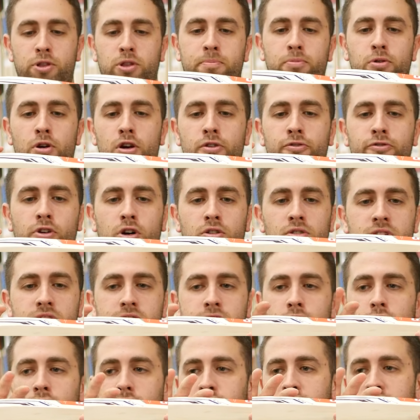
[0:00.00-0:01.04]
the profile
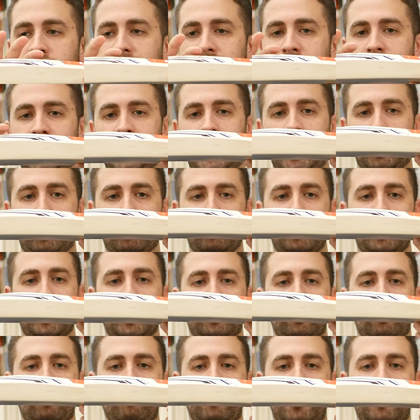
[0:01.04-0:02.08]
itself is that
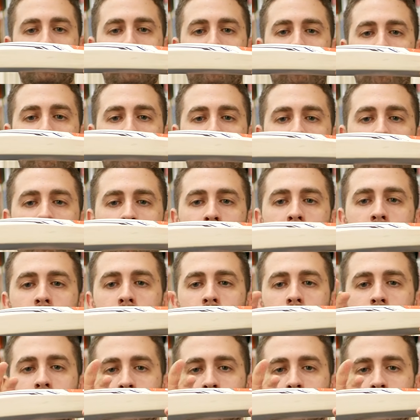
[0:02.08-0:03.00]
traditional mid profile,